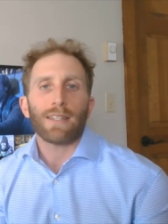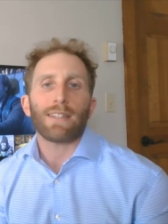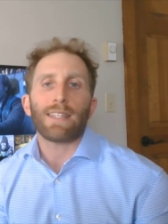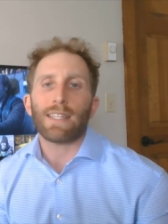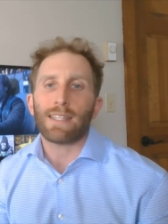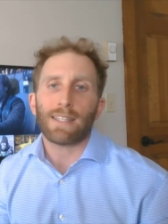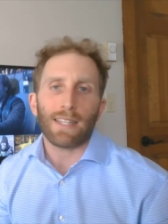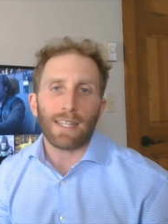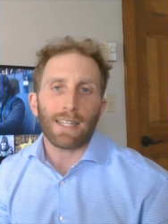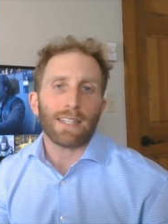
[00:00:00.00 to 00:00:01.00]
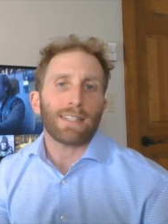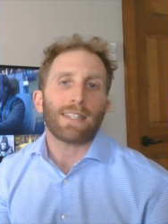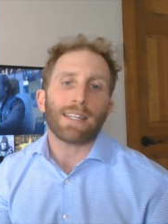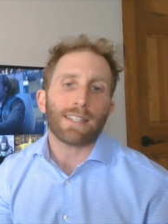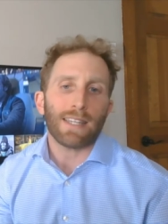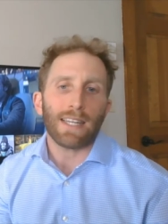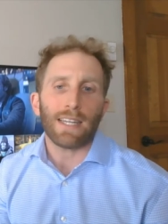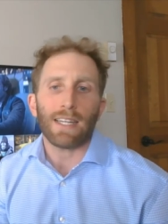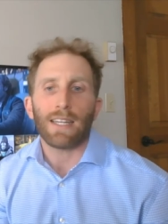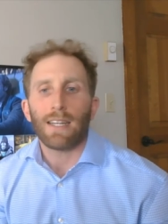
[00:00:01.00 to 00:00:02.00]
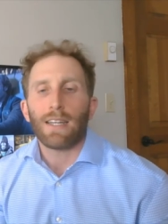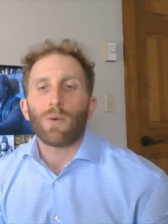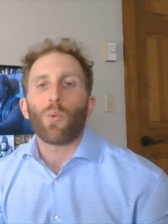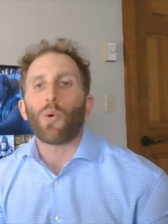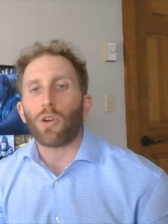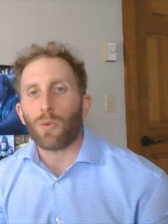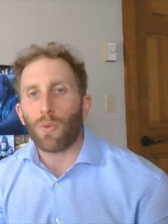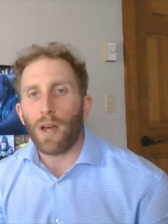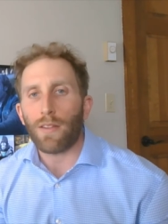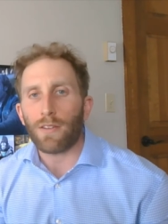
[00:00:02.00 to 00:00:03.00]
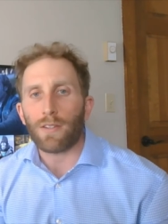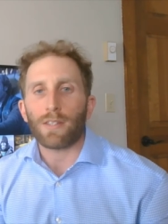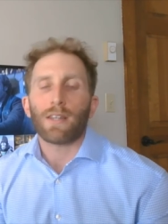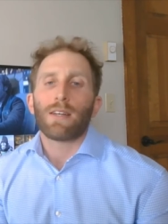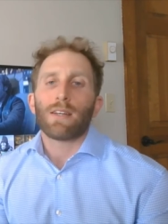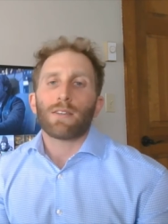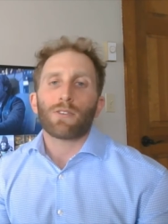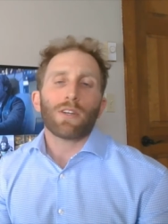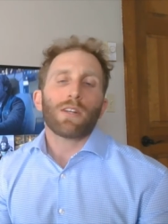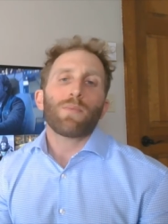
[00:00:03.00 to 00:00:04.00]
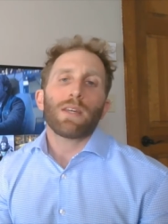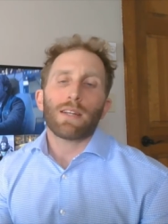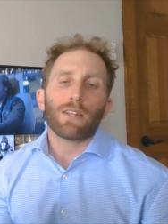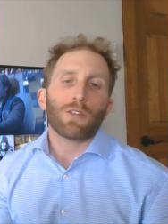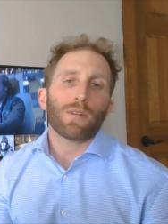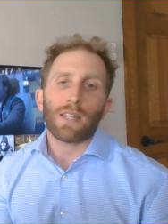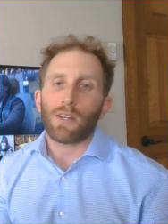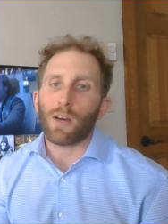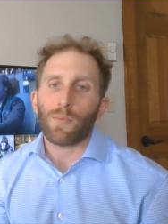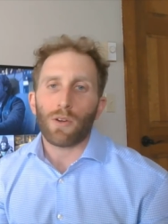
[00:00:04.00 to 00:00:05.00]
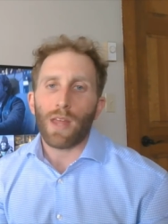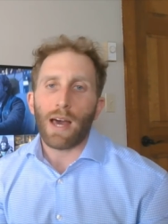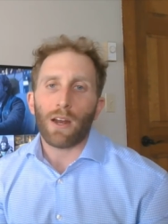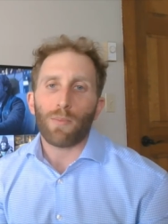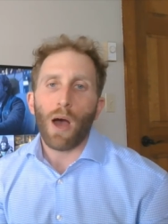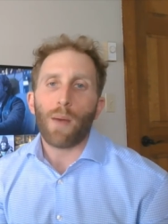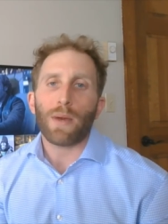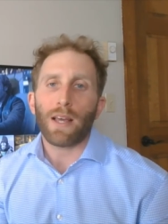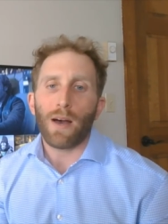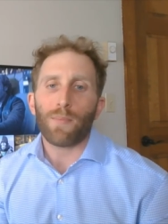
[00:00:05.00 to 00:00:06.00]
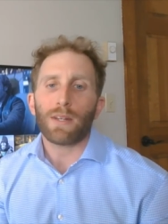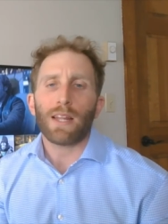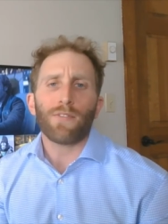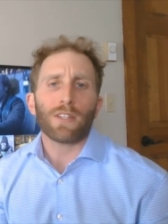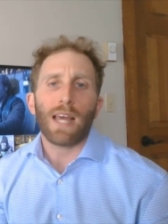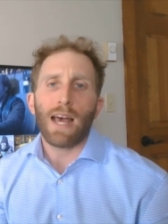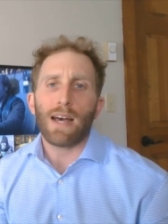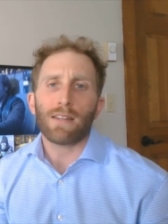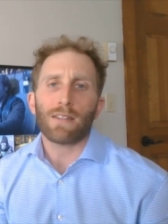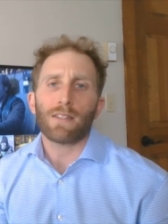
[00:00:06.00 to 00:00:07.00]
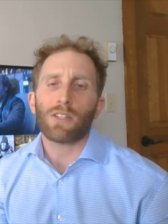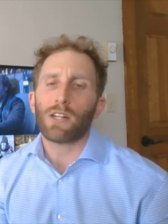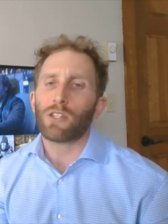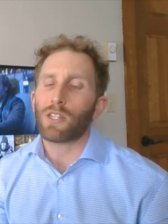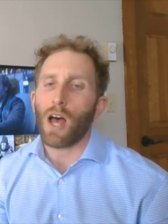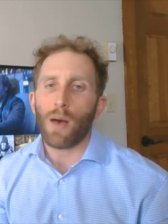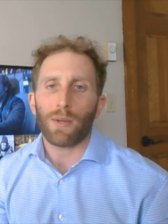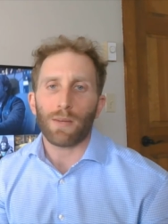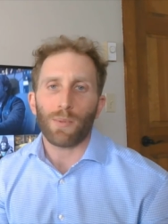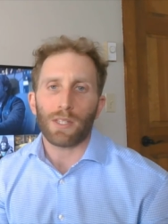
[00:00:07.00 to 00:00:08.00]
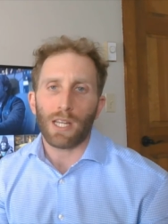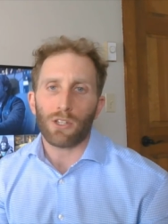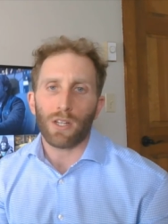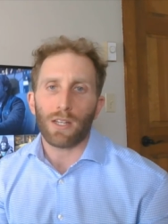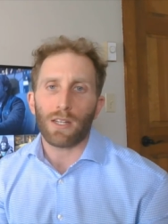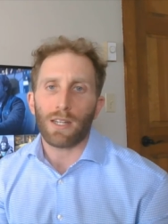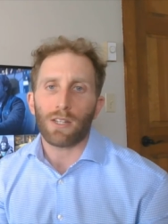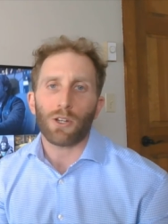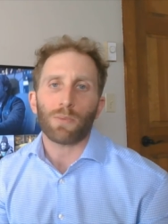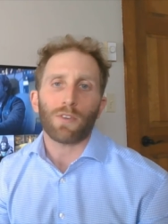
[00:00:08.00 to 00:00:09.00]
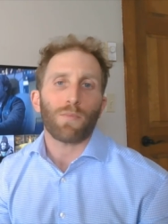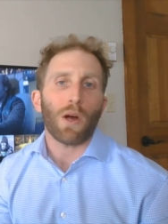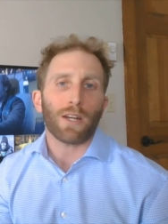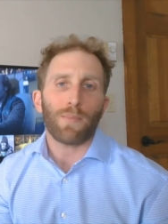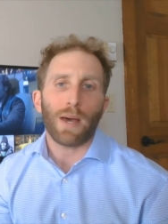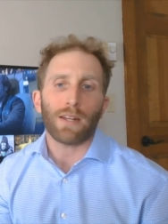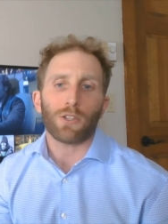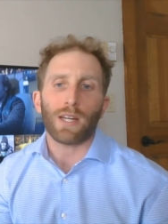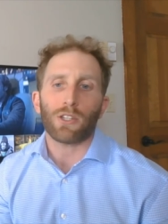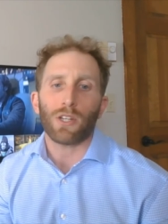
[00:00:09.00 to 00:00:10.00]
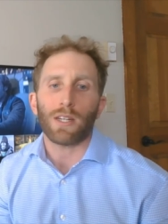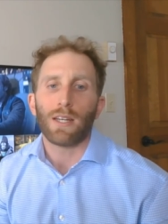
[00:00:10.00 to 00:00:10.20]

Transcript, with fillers: DC, Disney, Warner Brothers, there's going to be an increasing number that are popping up, but Netflix has such a dominant position in terms of market penetration.